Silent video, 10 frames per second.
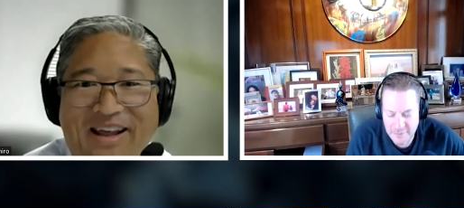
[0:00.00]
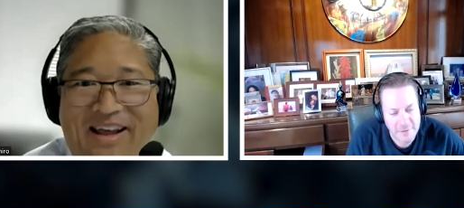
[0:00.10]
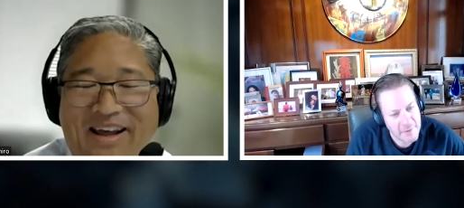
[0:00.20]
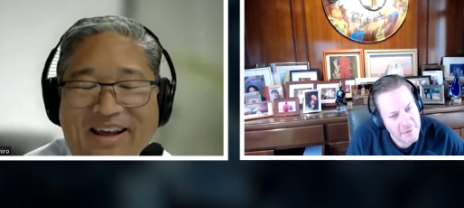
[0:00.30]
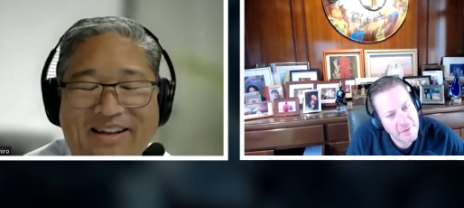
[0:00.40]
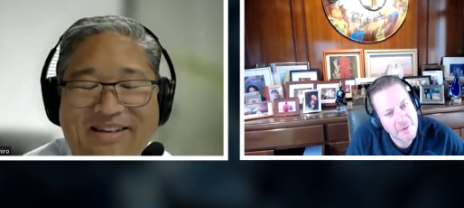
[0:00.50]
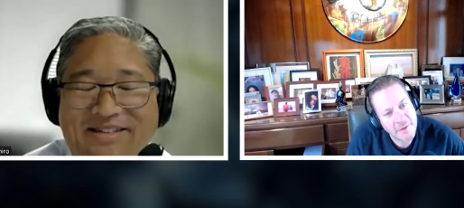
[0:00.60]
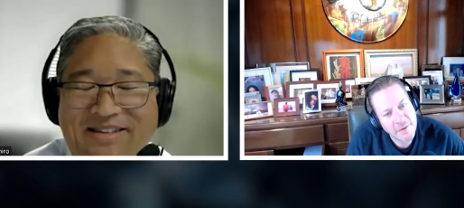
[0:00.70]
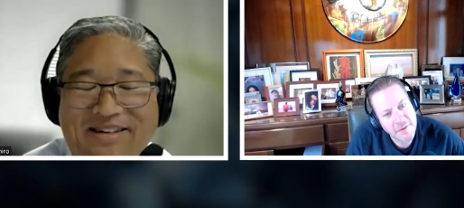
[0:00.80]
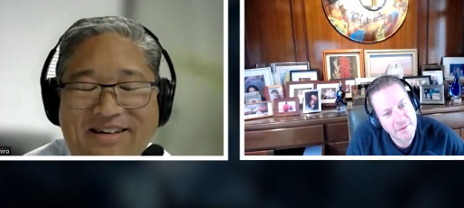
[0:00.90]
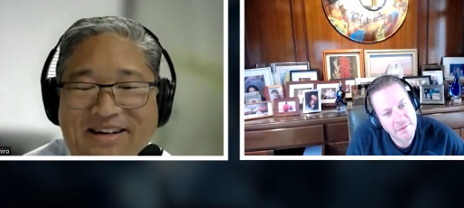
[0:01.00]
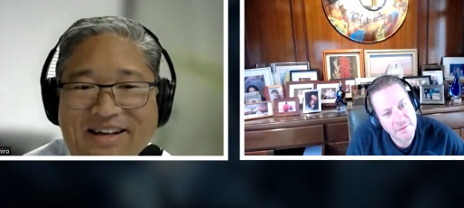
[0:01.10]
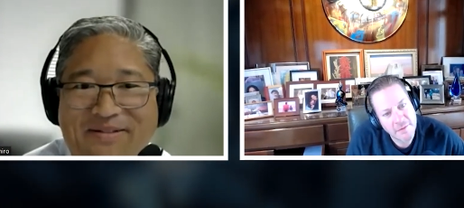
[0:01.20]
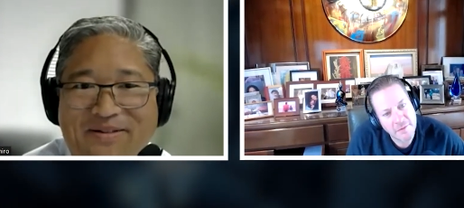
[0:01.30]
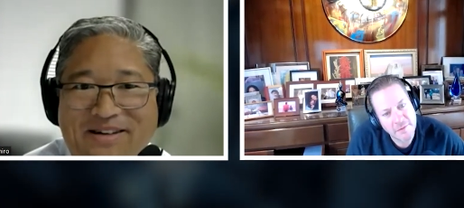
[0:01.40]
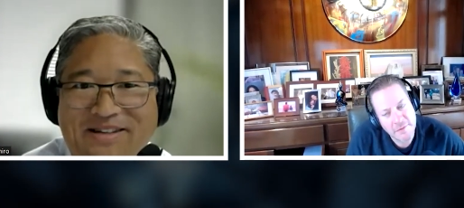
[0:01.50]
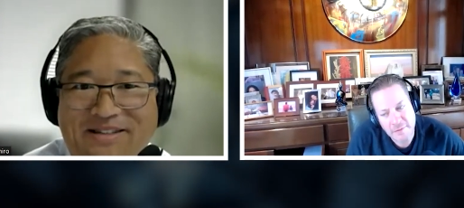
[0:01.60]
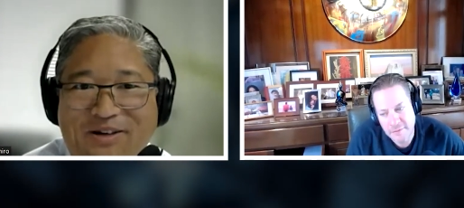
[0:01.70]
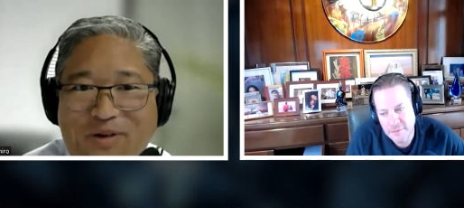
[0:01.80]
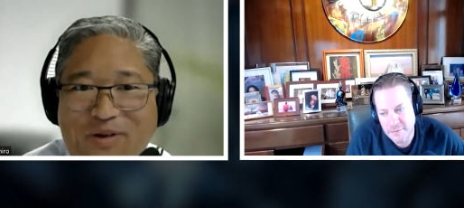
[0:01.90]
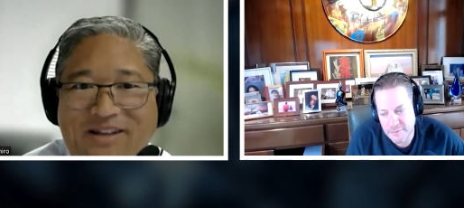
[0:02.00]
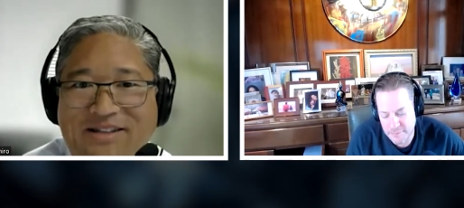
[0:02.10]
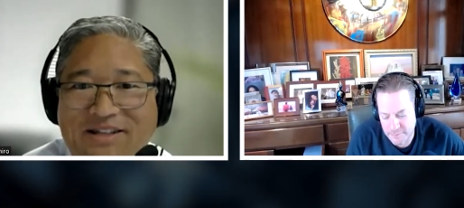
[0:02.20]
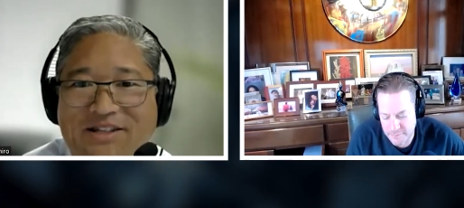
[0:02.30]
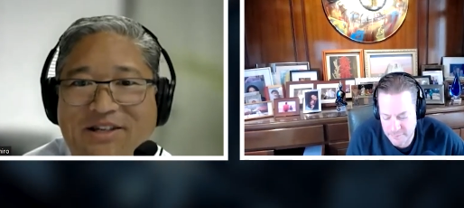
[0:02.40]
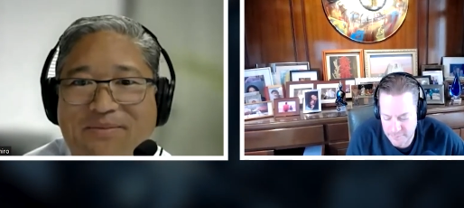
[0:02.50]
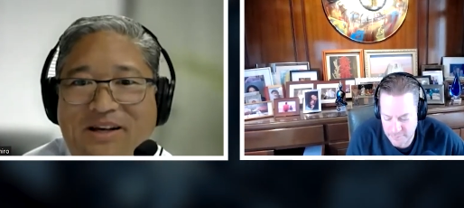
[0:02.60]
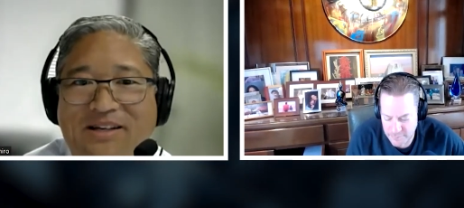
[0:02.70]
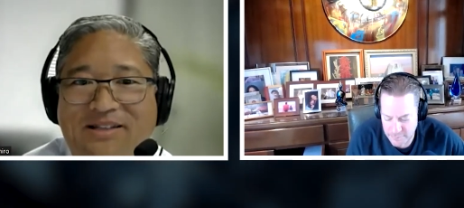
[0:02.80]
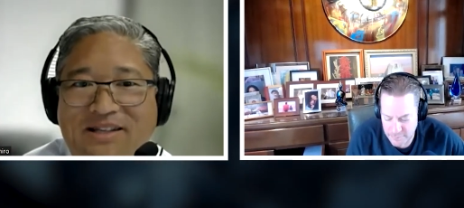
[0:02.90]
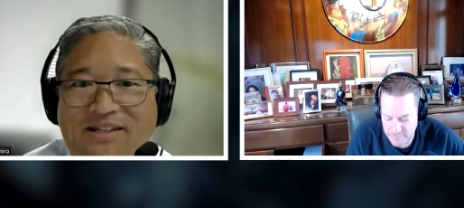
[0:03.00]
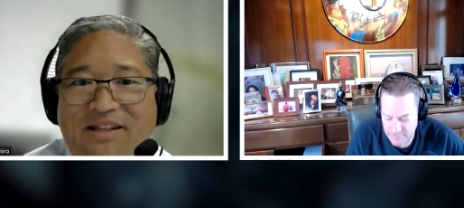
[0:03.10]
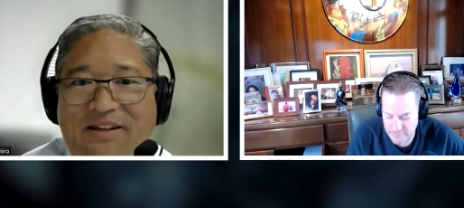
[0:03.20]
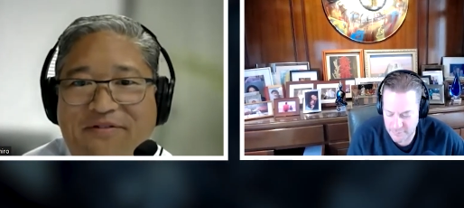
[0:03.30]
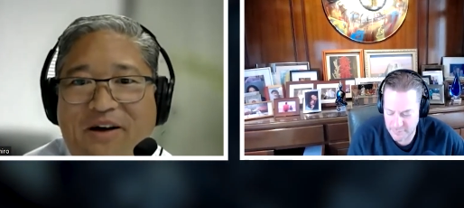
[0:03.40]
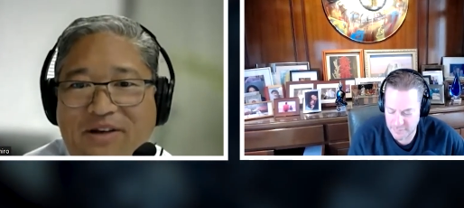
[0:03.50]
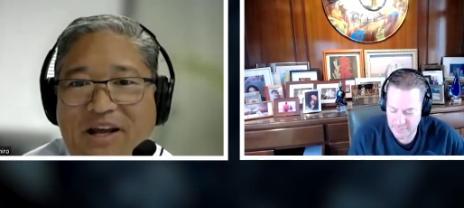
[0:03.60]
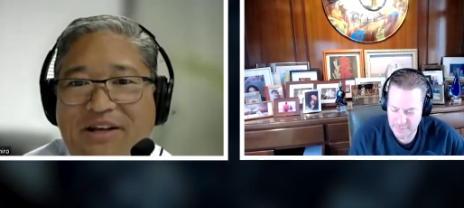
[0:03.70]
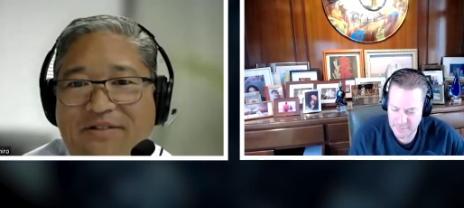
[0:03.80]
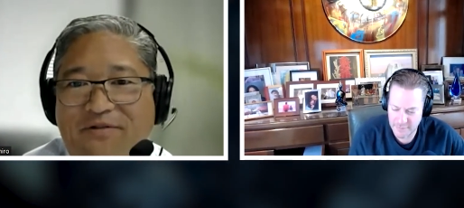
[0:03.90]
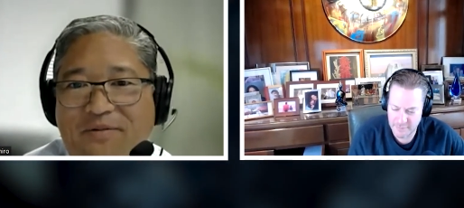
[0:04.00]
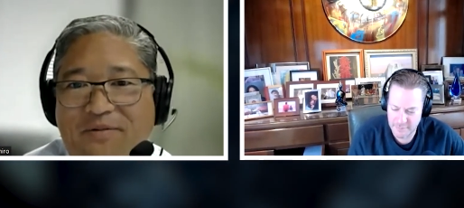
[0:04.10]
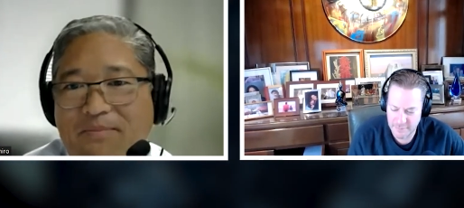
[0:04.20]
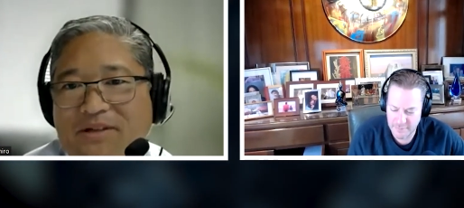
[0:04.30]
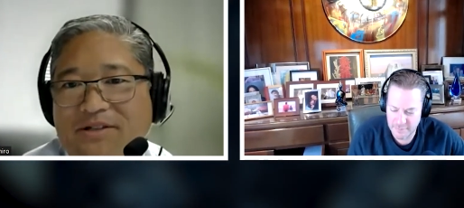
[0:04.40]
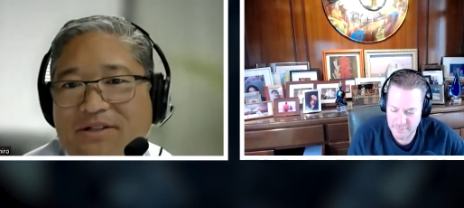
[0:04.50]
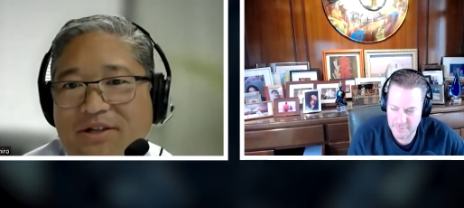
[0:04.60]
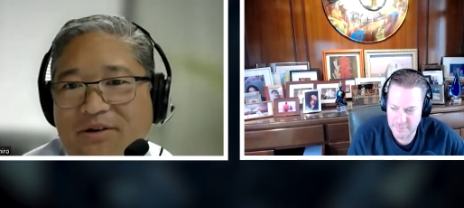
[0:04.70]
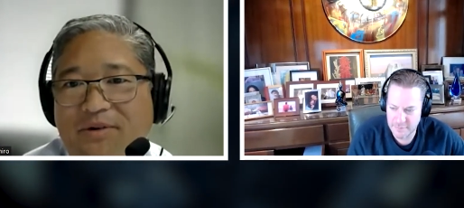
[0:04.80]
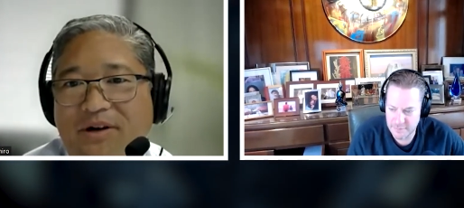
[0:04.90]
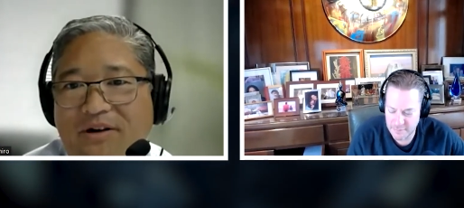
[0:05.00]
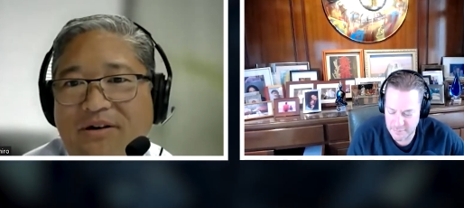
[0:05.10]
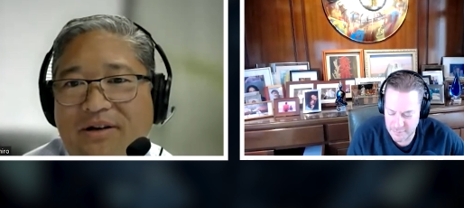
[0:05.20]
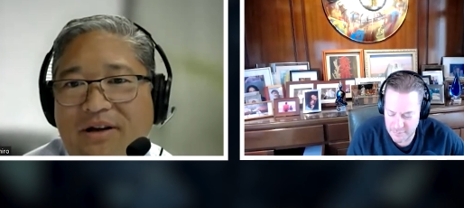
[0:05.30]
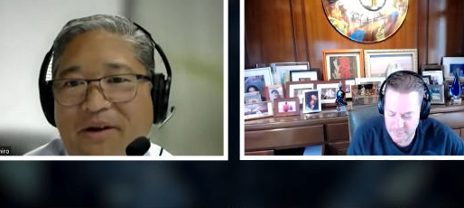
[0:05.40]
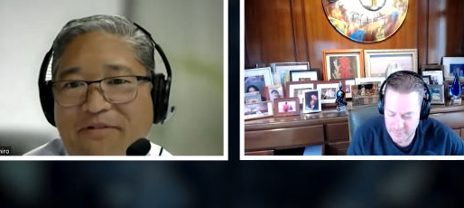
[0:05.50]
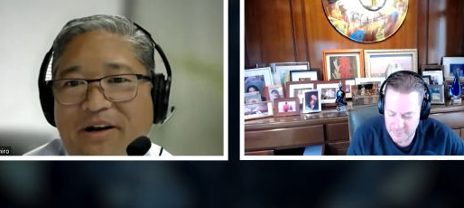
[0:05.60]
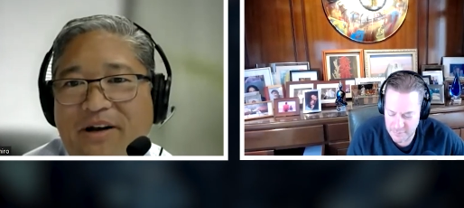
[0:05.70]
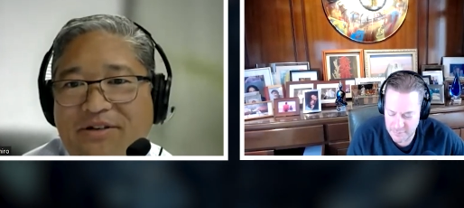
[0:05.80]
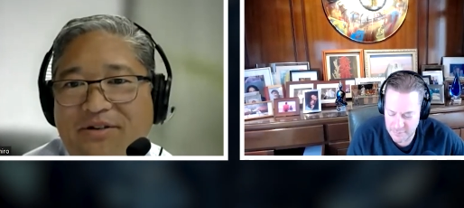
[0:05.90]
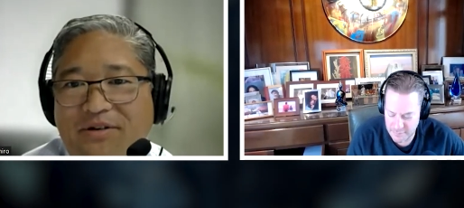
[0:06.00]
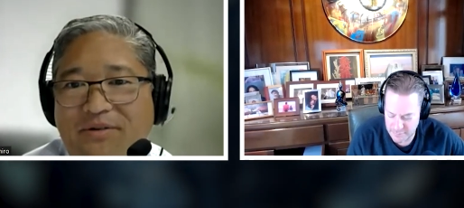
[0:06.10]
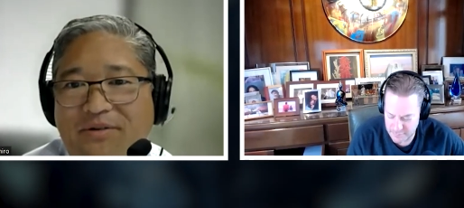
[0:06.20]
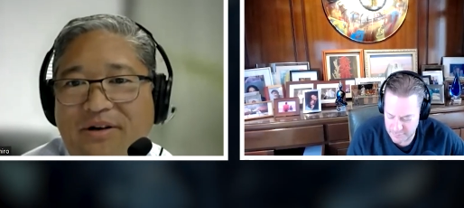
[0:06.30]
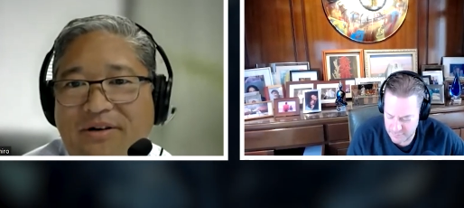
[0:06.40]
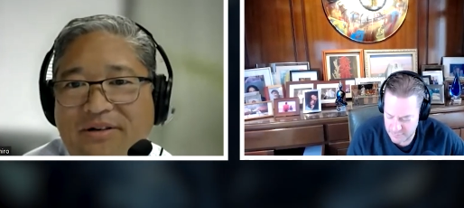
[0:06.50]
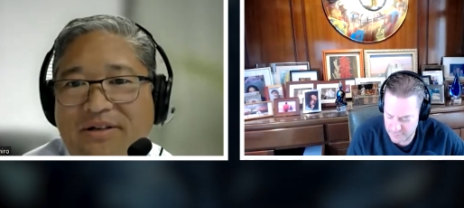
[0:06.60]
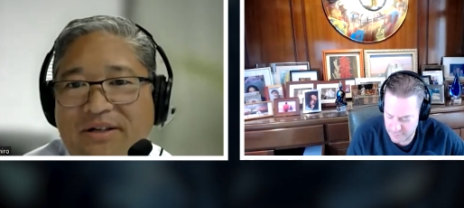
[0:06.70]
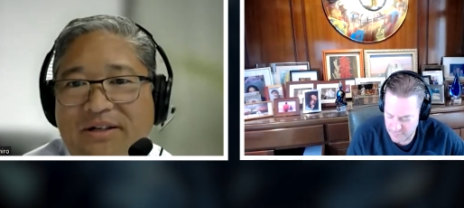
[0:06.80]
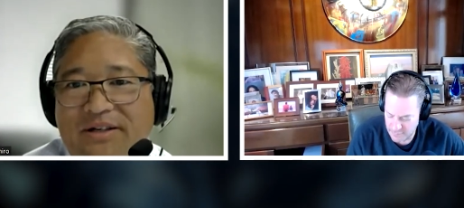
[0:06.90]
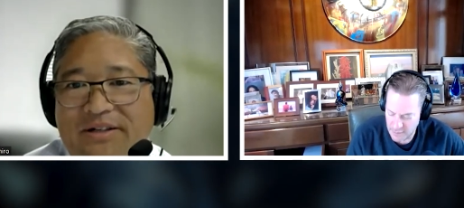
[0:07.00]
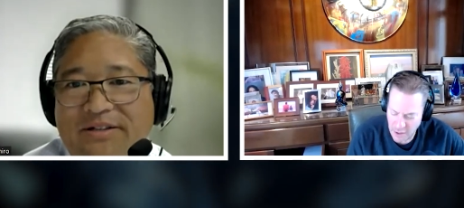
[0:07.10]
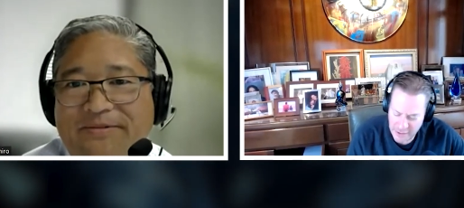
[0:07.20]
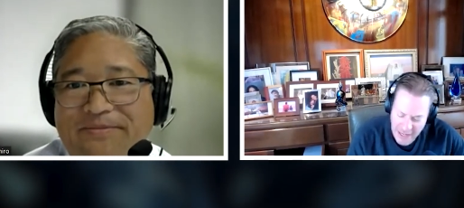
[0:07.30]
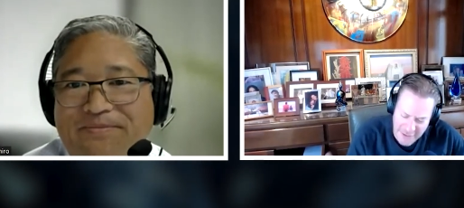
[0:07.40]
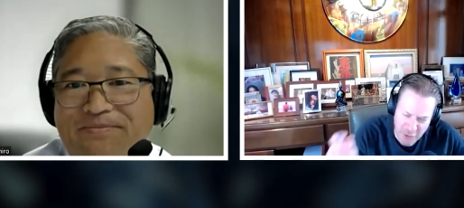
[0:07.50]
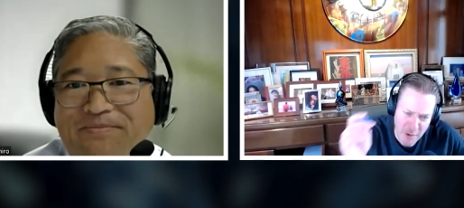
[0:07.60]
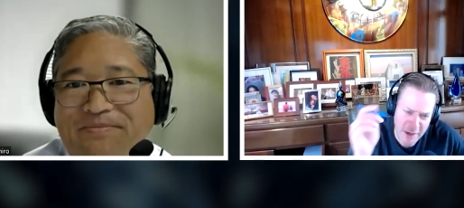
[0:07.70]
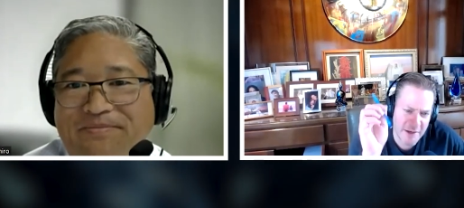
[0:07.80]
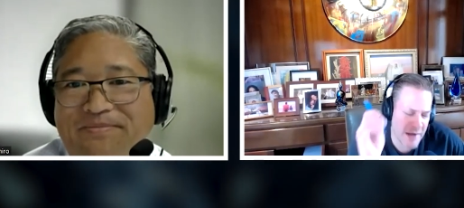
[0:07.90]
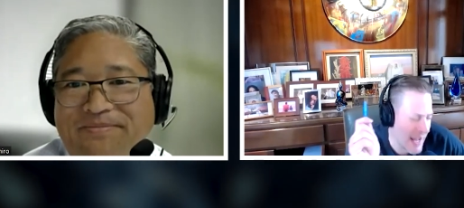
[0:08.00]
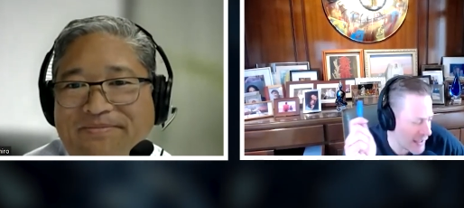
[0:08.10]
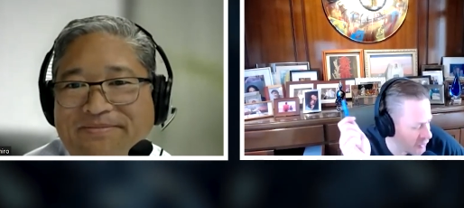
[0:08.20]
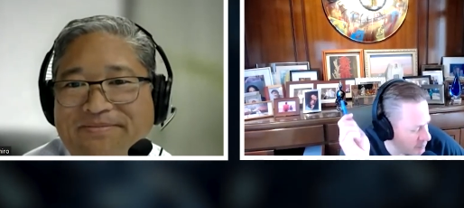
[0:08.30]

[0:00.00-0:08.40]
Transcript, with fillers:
Speaker 1: and uh, it was a great decision because it set the foundation for my business career and my financial career
Speaker 2: okay i do want to ask